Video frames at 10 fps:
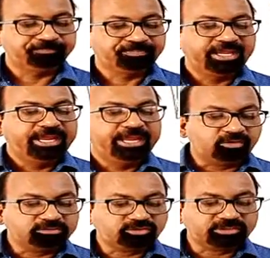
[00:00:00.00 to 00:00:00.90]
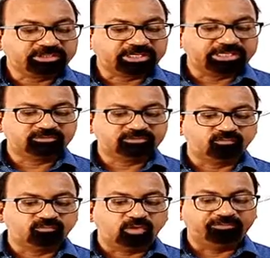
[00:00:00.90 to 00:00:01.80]
also contains water
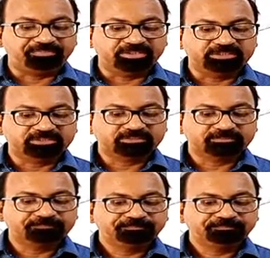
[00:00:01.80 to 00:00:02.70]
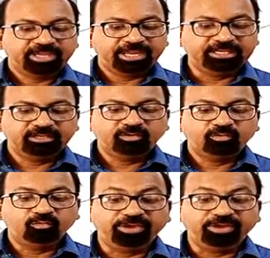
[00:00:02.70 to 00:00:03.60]
vapors in
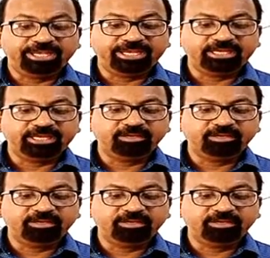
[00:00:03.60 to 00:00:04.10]
varying amount.